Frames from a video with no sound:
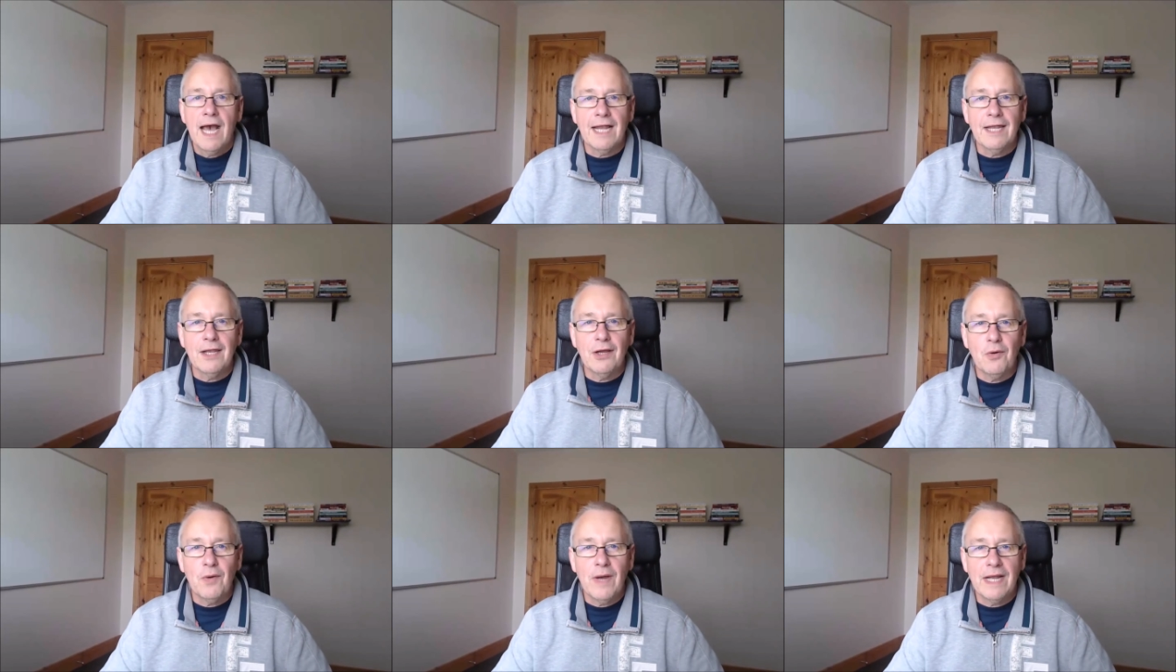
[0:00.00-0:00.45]

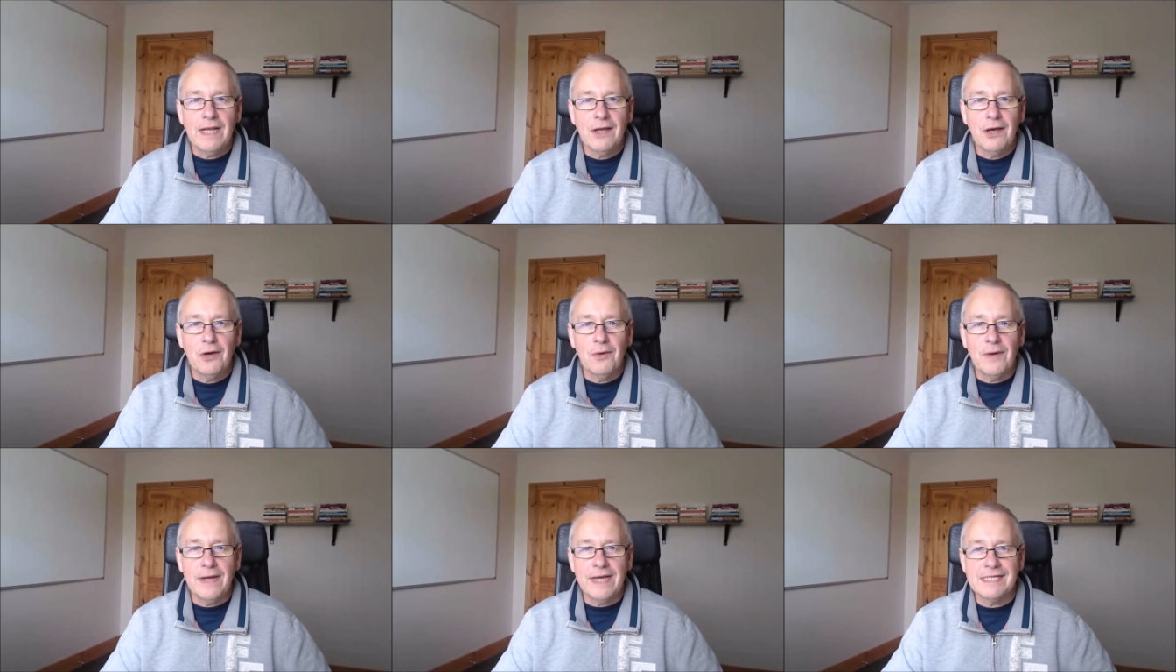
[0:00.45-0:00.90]

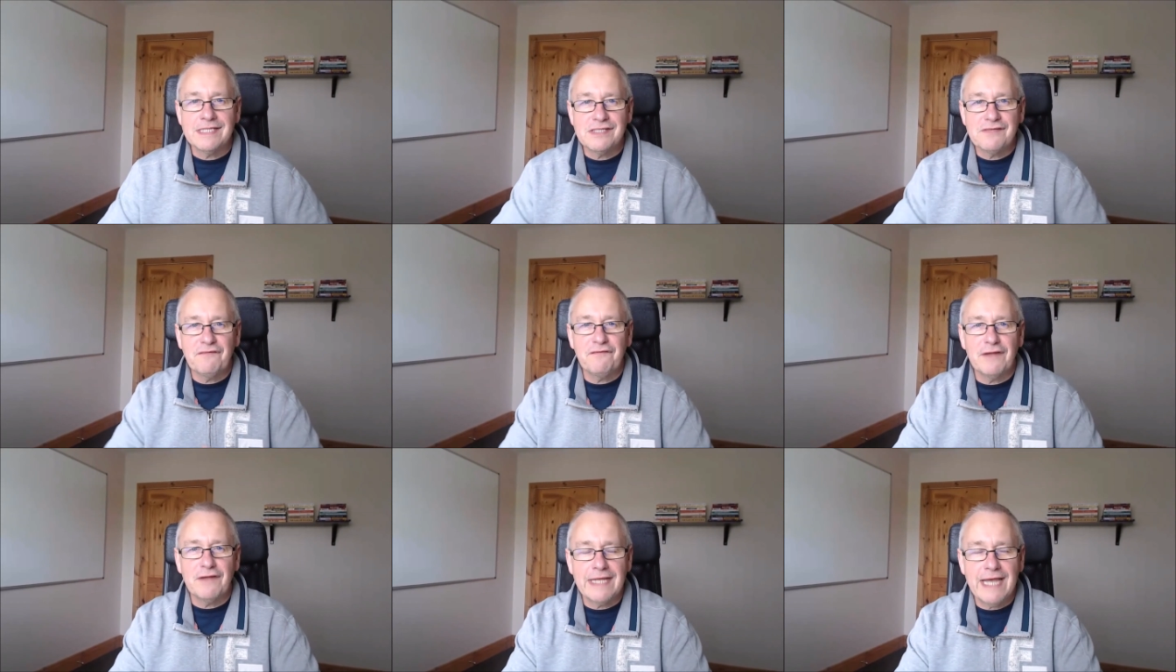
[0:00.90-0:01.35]
Hello,
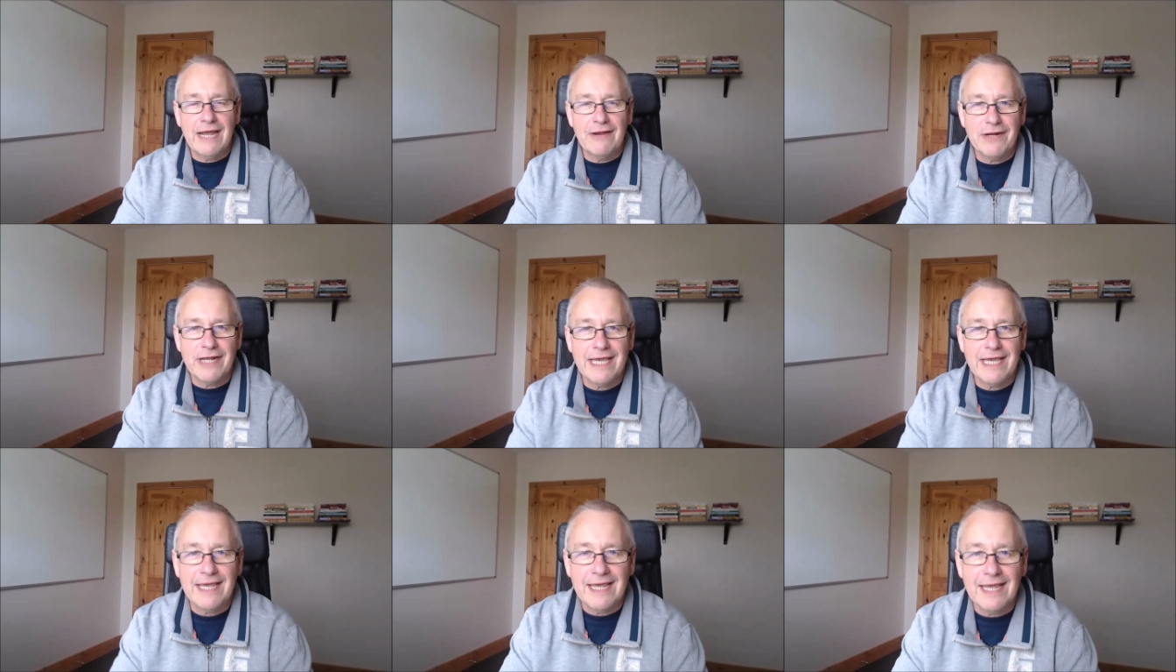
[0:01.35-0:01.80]
it's Phil
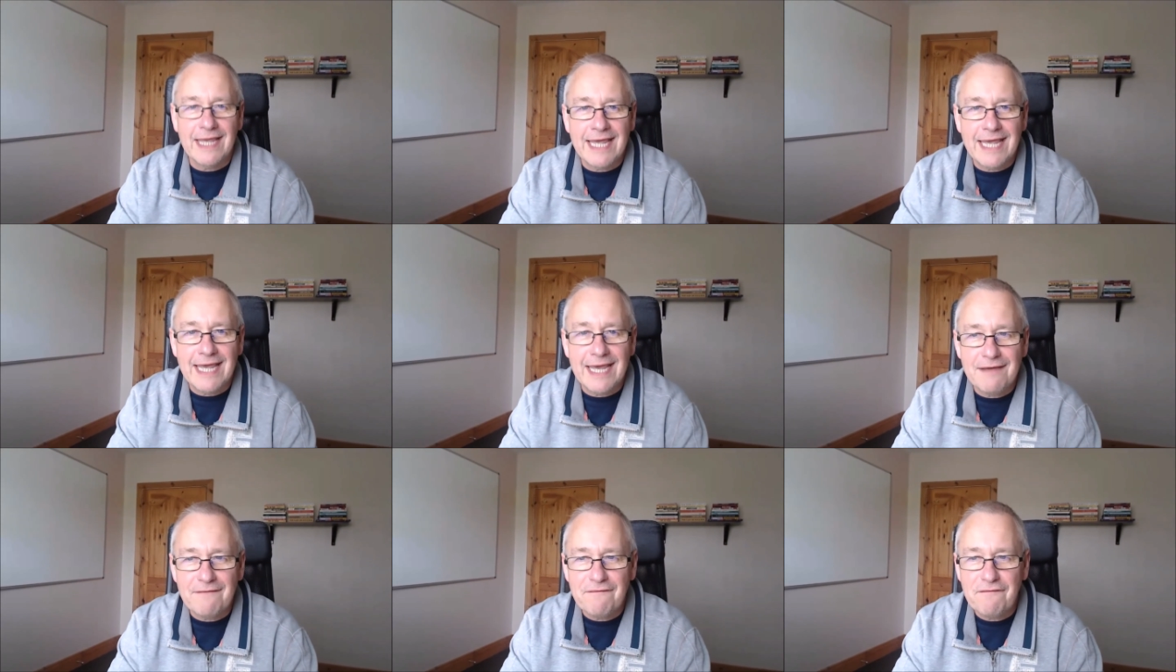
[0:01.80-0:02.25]
Carrick
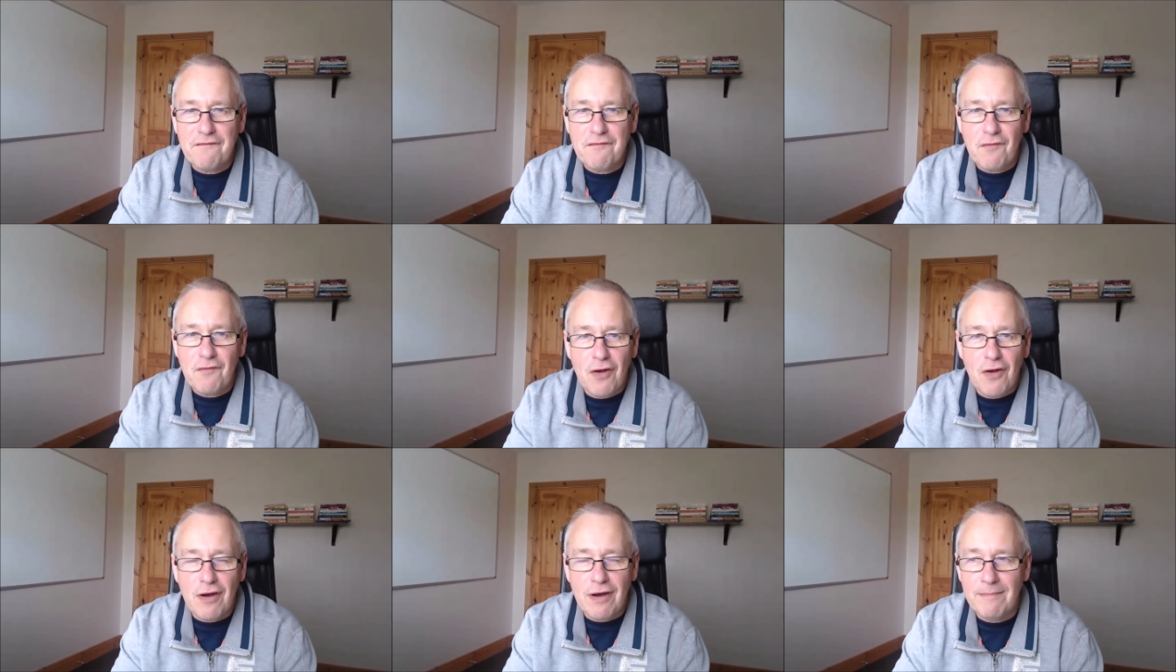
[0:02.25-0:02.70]
here
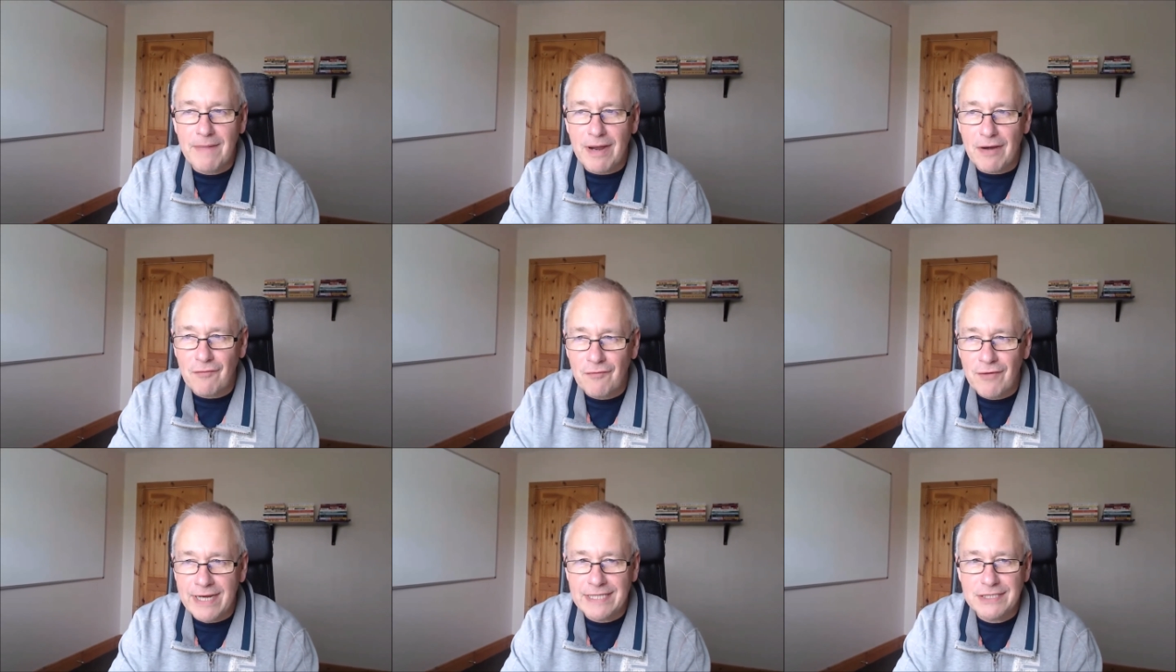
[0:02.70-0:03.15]
from
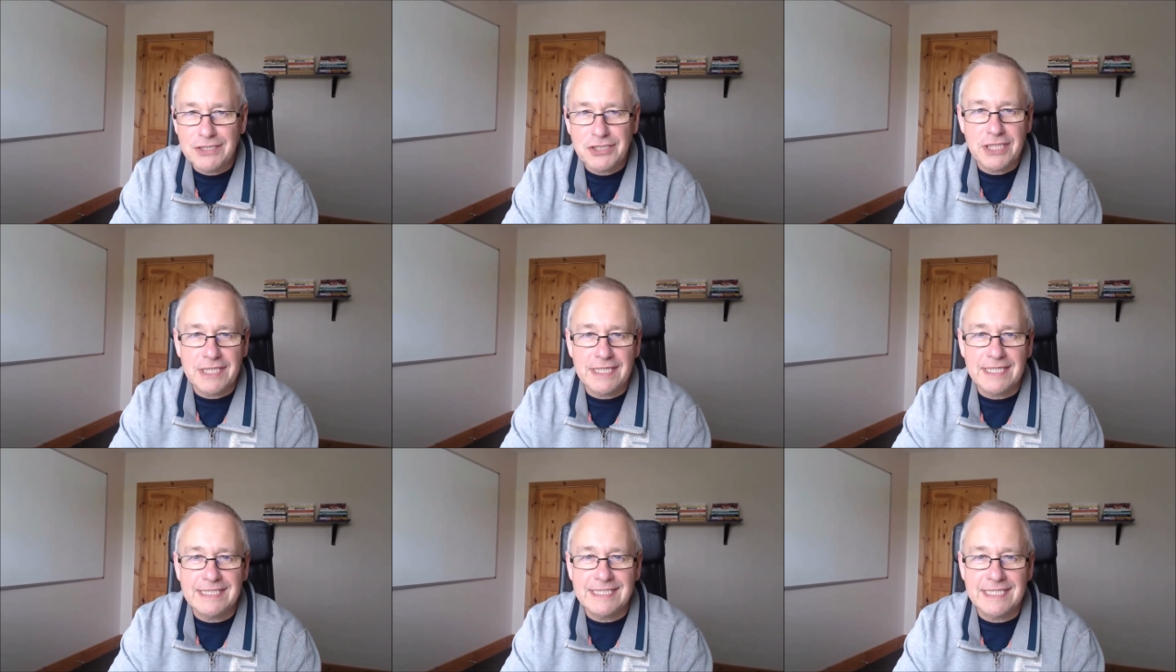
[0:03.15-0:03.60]

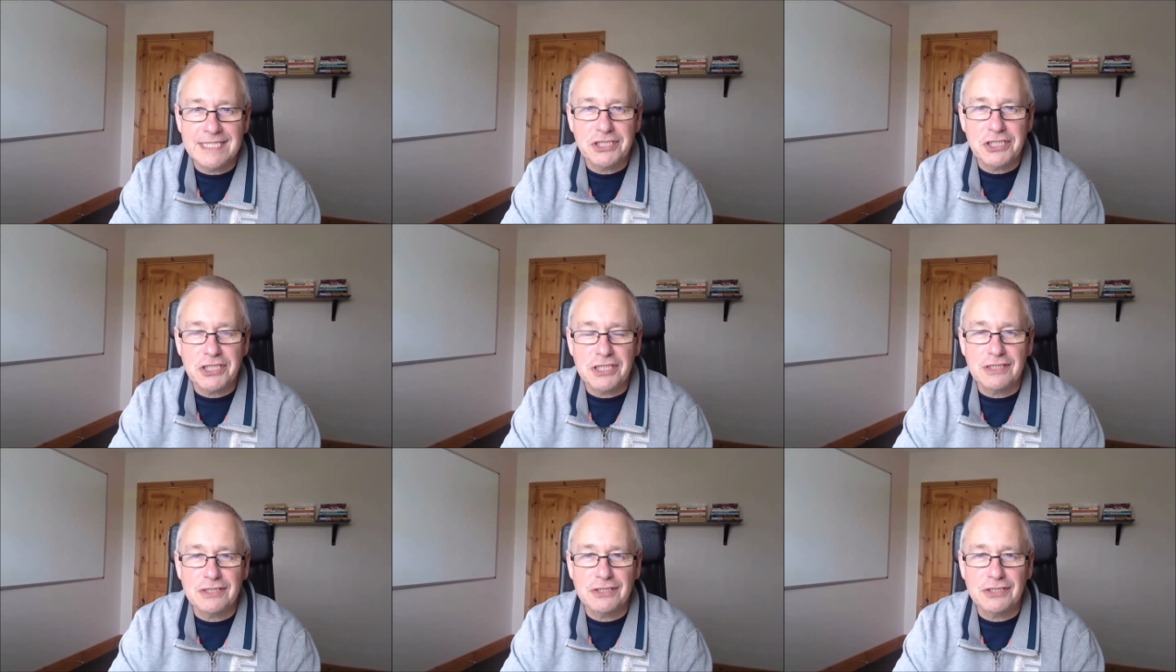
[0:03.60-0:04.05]

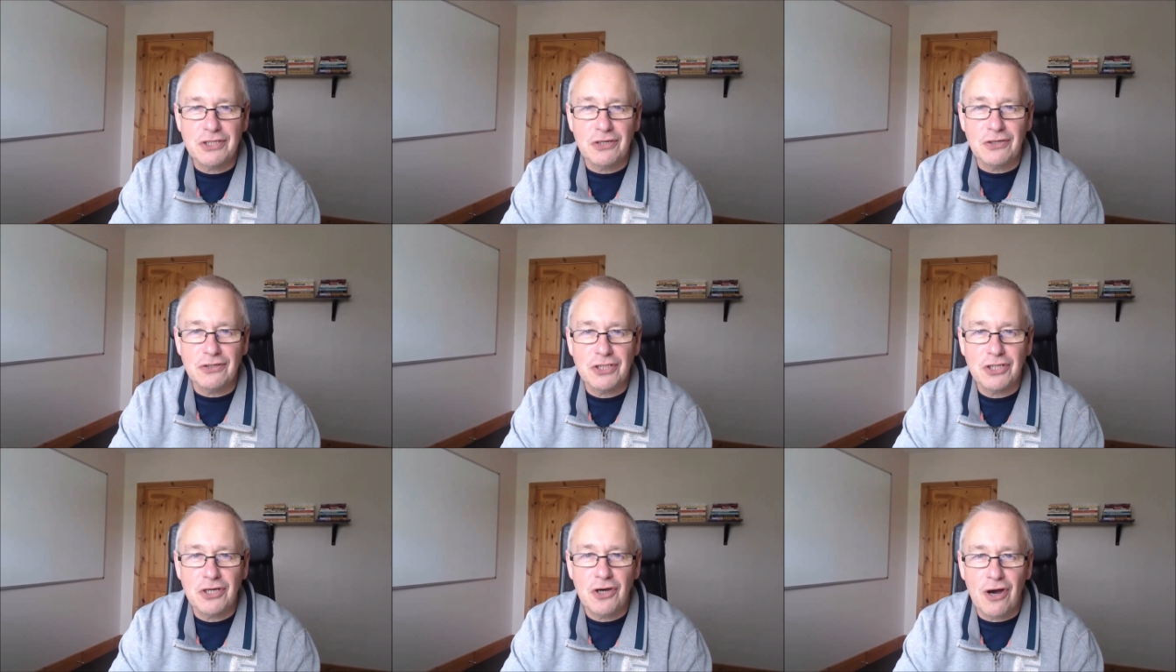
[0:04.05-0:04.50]

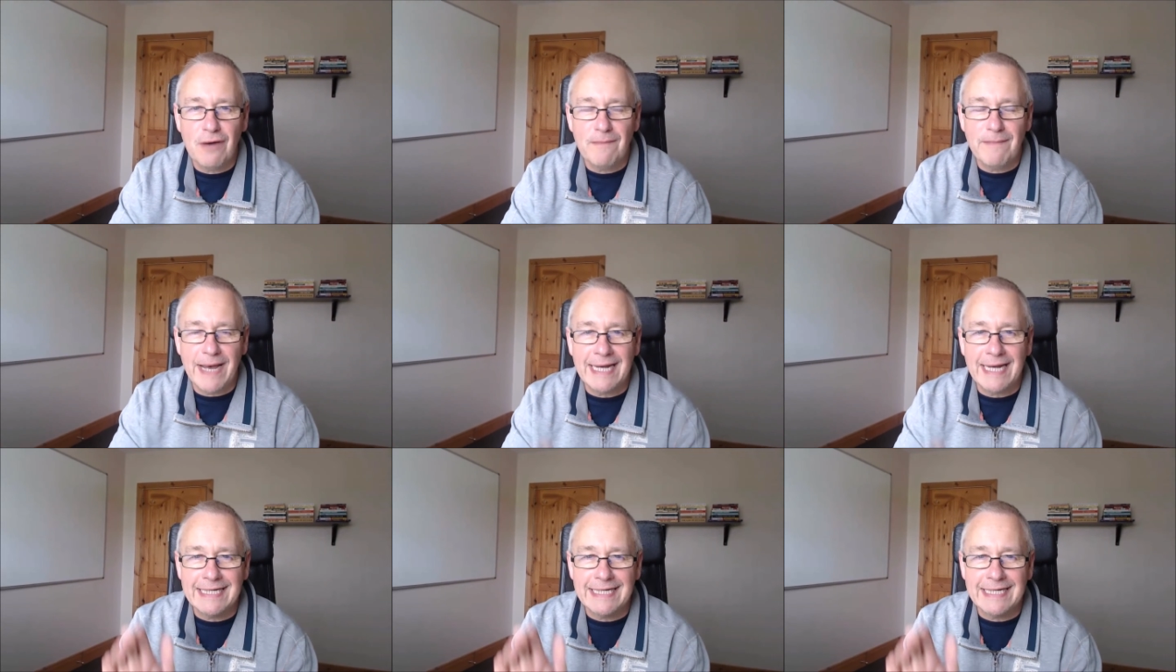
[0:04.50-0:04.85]
redchillidigital.com,